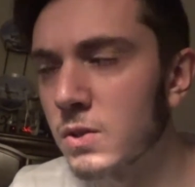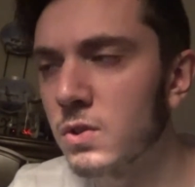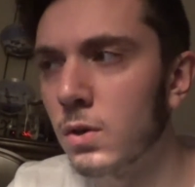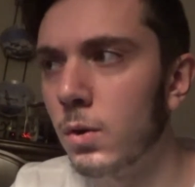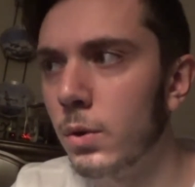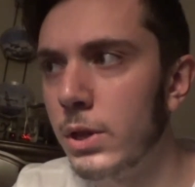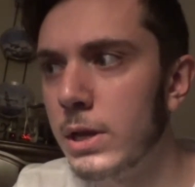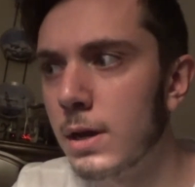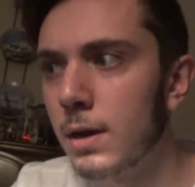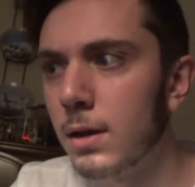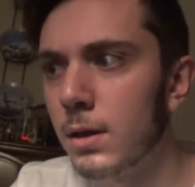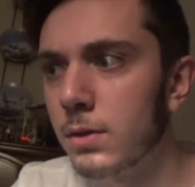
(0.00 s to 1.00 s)
have saw the
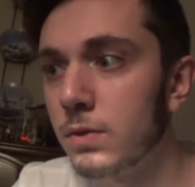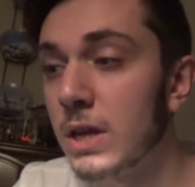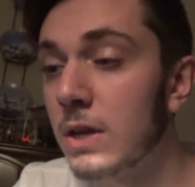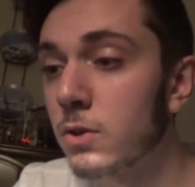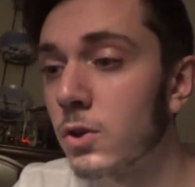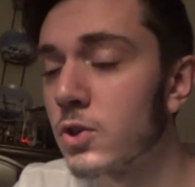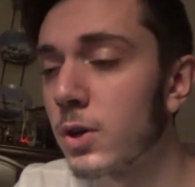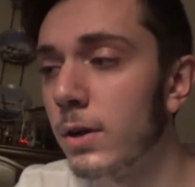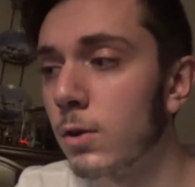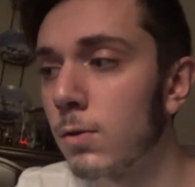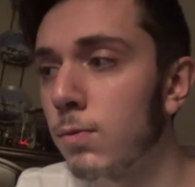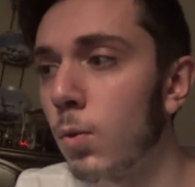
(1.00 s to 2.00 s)
uh, the teaser
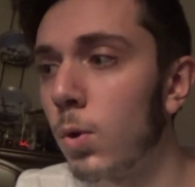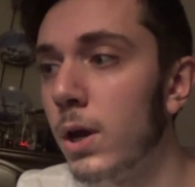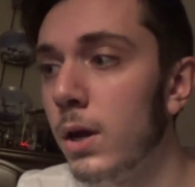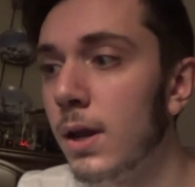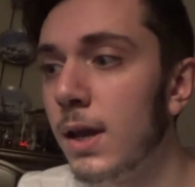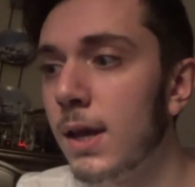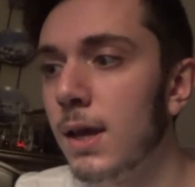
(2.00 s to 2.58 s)
trailer for it.